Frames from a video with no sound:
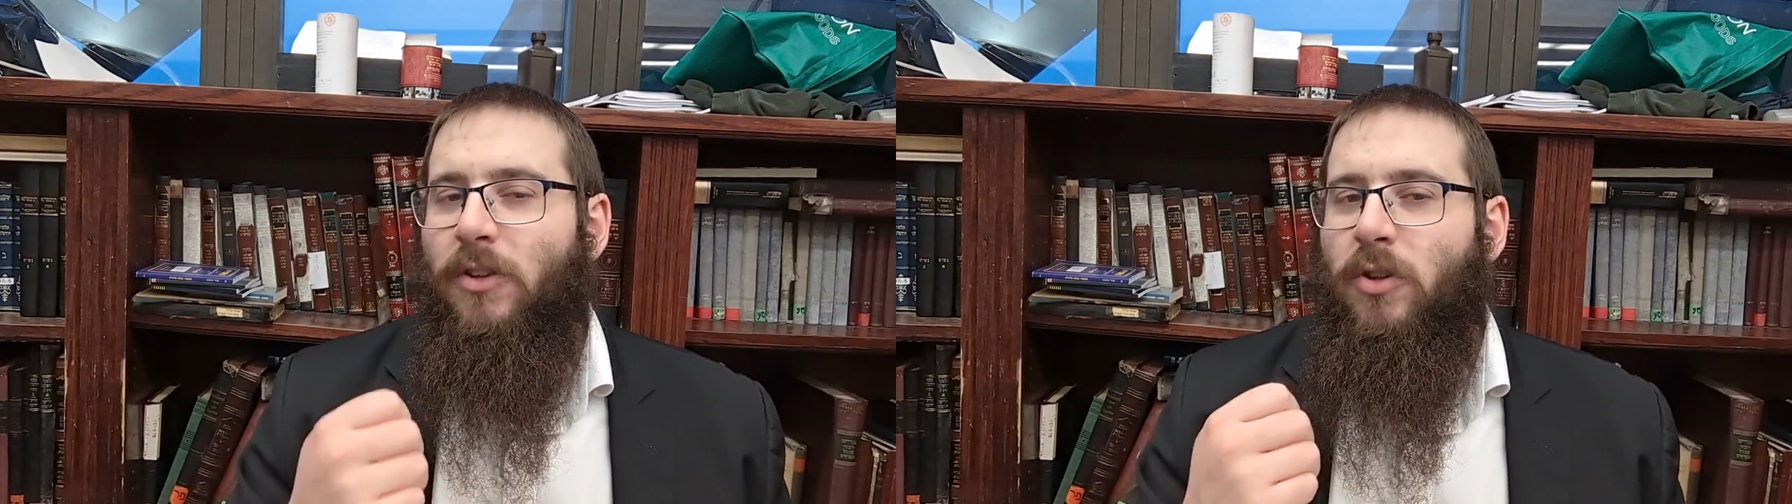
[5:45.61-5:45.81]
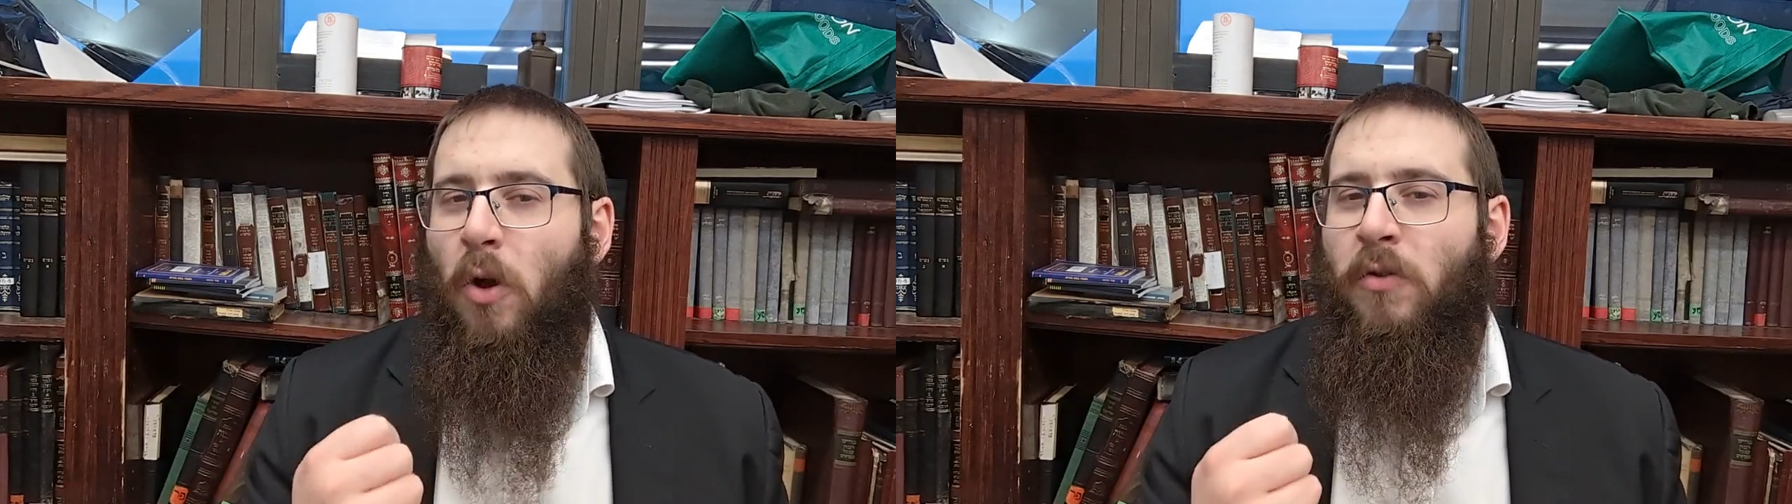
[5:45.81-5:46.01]

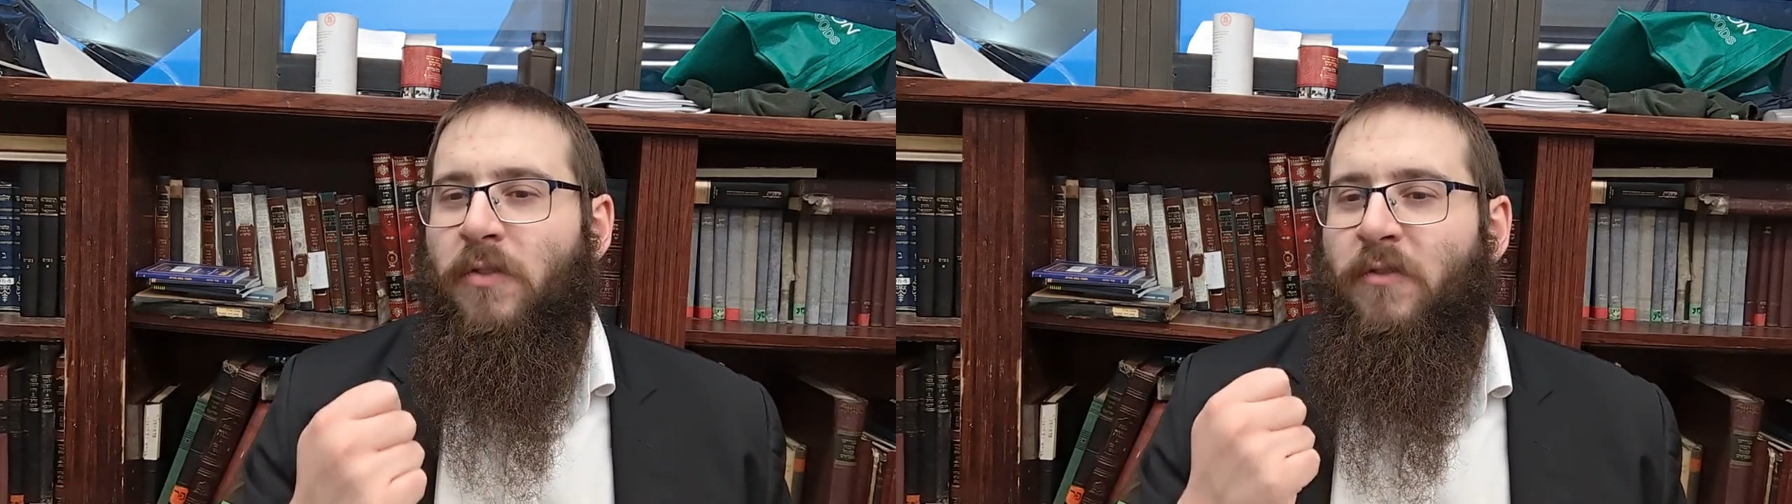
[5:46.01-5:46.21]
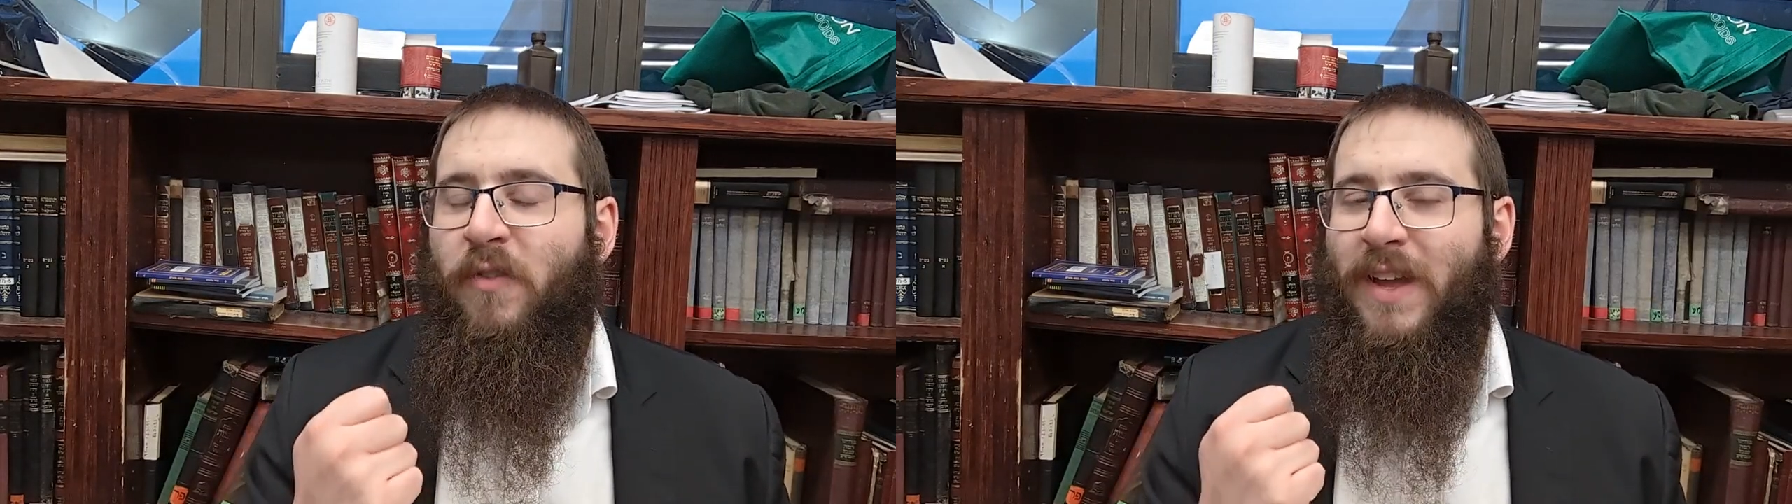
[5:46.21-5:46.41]

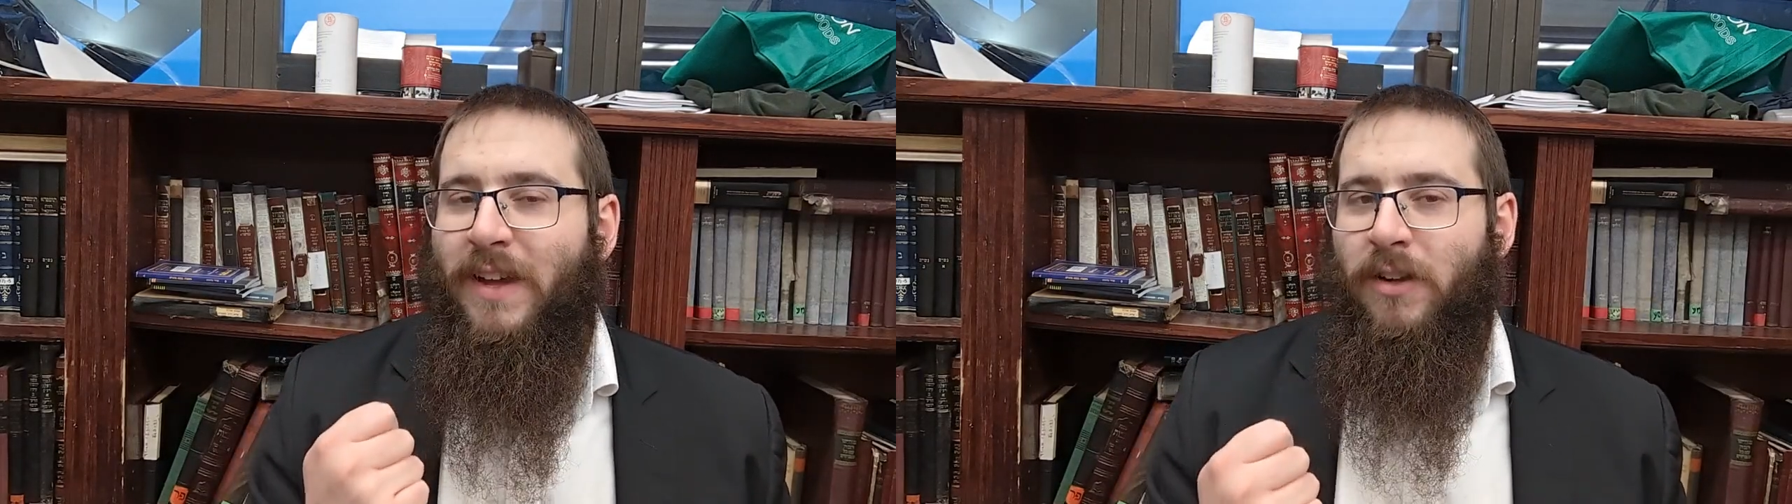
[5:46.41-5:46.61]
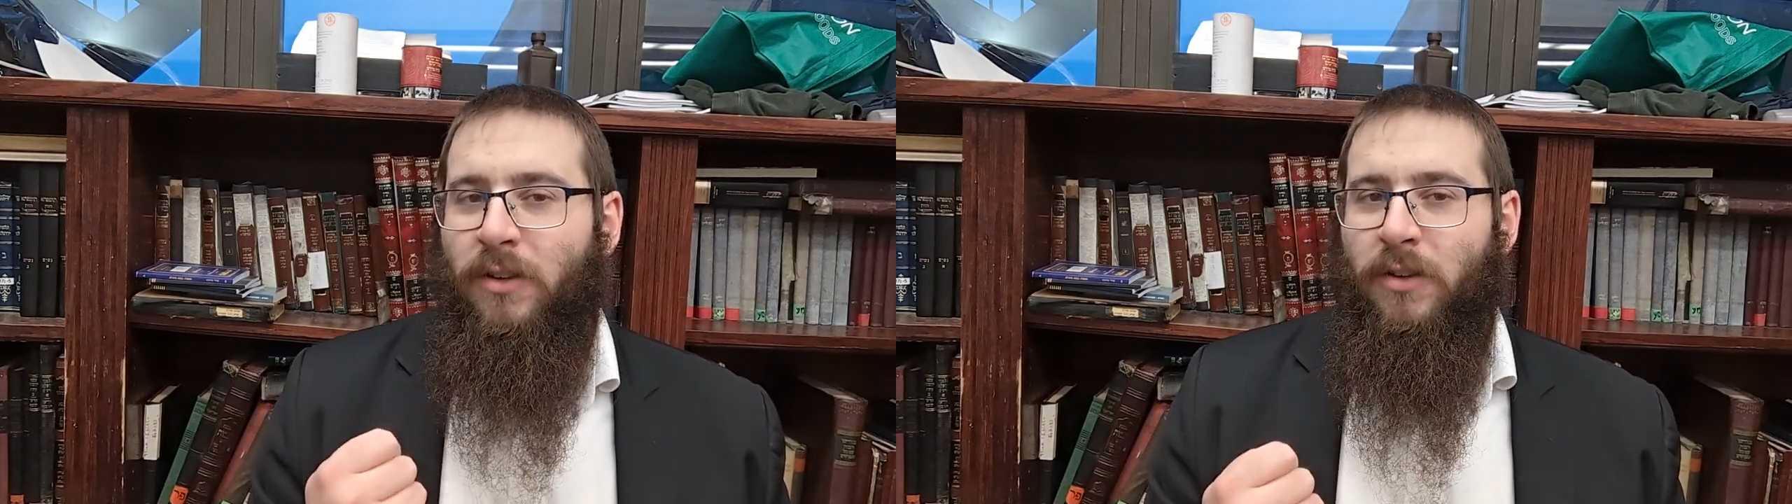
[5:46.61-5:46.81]
don't
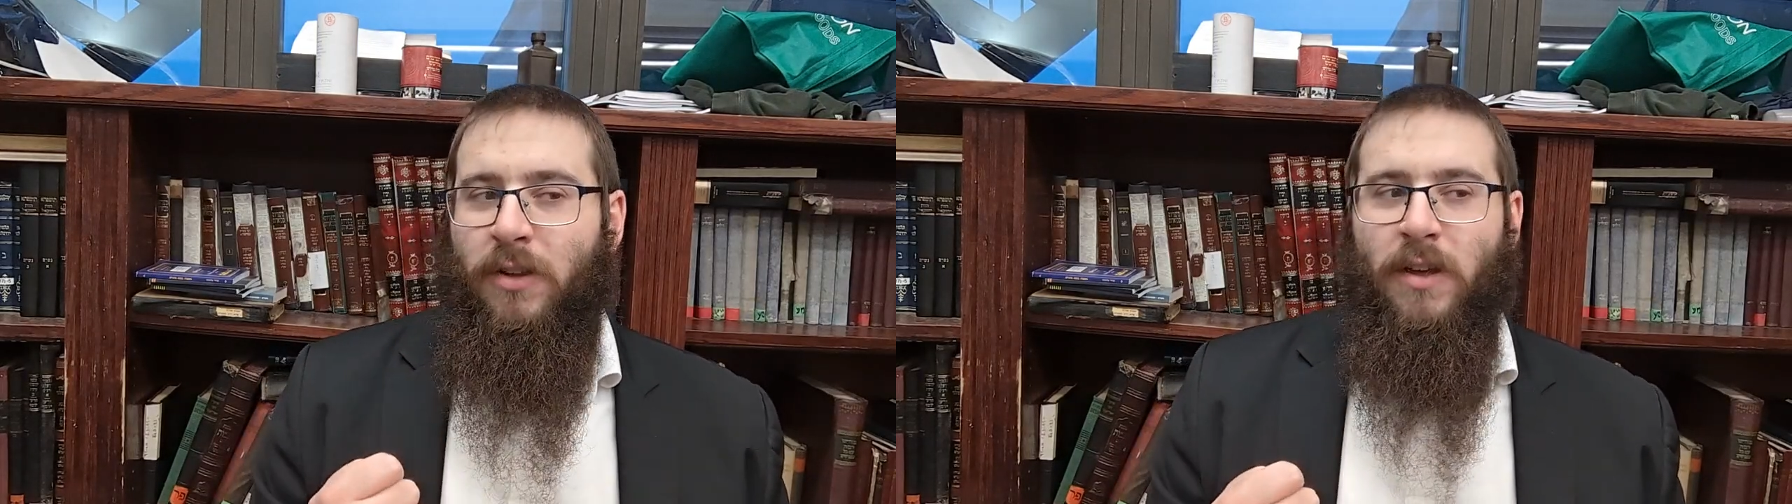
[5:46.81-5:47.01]
feel